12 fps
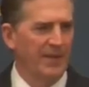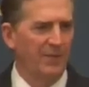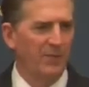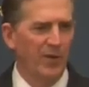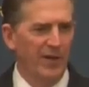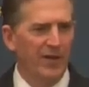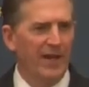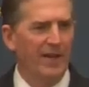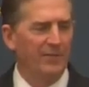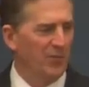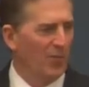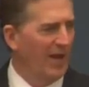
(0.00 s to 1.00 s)
and we're going to
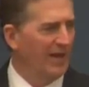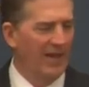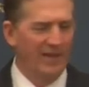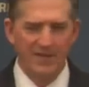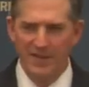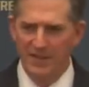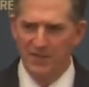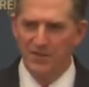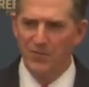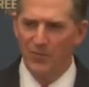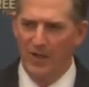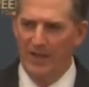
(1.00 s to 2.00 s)
have the right
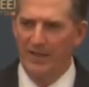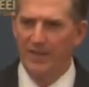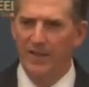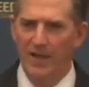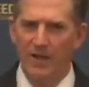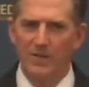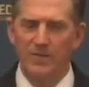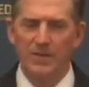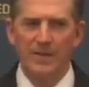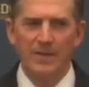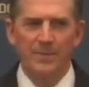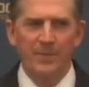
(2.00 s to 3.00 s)
ideas ready to go.
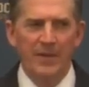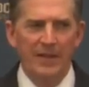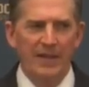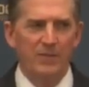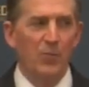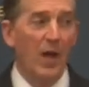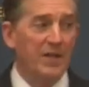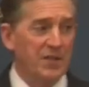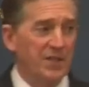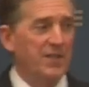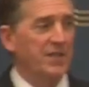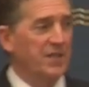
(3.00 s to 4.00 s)
And
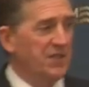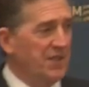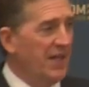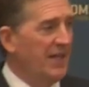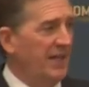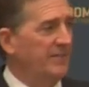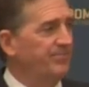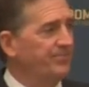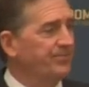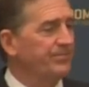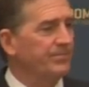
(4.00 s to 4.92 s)
Washington State